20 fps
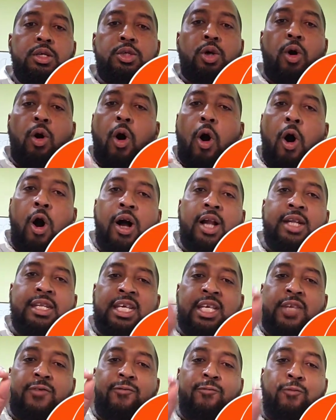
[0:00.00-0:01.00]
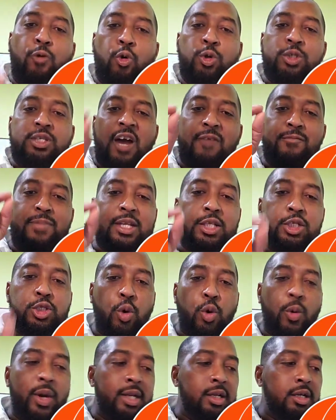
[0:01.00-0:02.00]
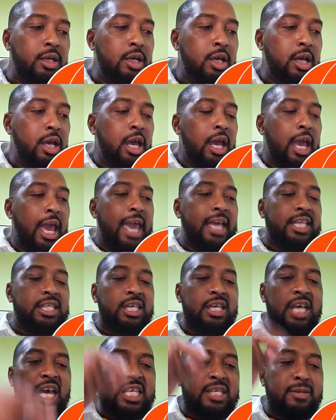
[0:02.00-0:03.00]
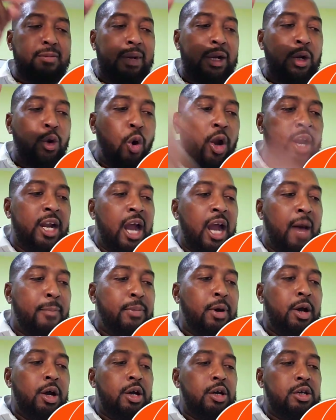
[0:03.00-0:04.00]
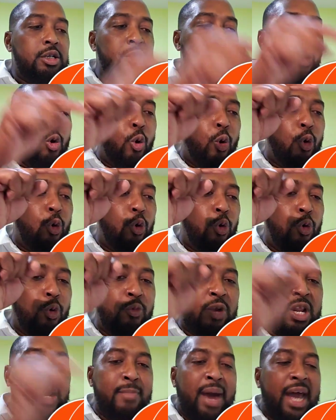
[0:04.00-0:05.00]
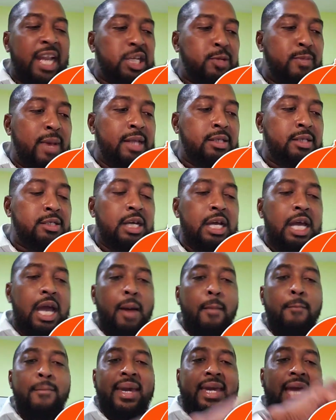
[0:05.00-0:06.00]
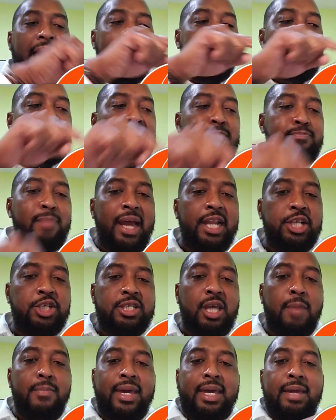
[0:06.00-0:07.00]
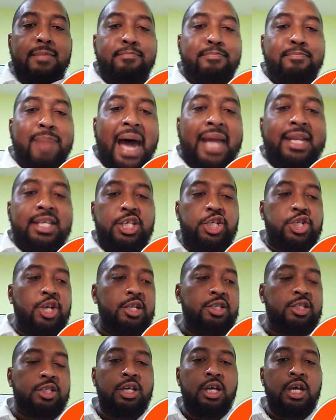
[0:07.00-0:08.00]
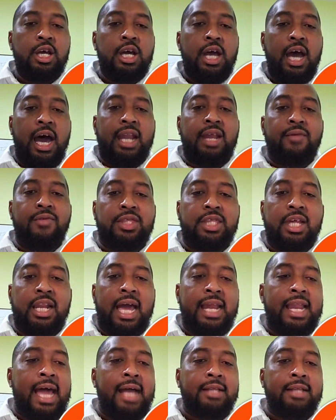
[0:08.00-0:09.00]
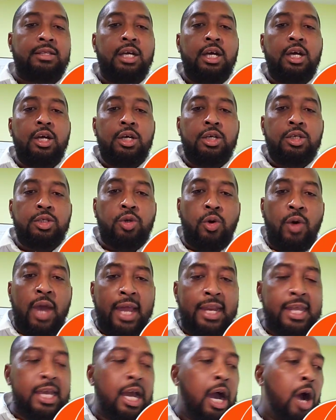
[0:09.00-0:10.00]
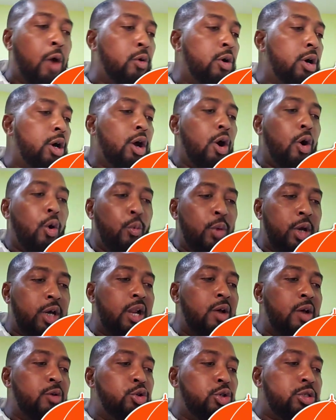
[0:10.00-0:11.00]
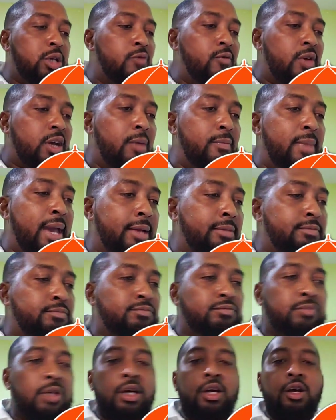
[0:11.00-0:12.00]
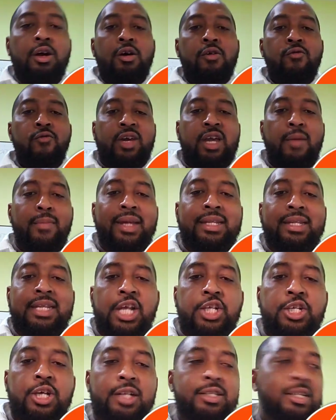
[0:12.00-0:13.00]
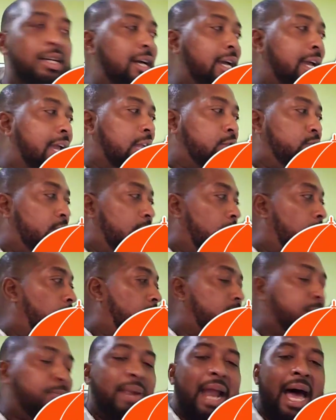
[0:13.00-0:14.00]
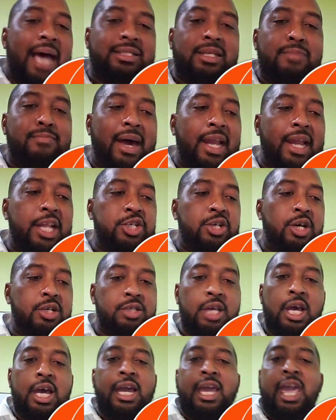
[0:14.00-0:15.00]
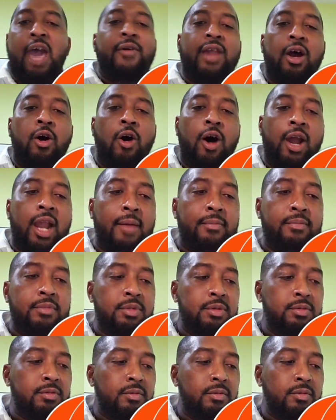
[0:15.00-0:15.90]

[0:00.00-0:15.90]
So all these fools have been doing is loading up with the management, and these managers are making bad decisions and everything like that. So anyhow, we're going to do some recommendation, get rid of all the blasted managers. Get rid of all of them.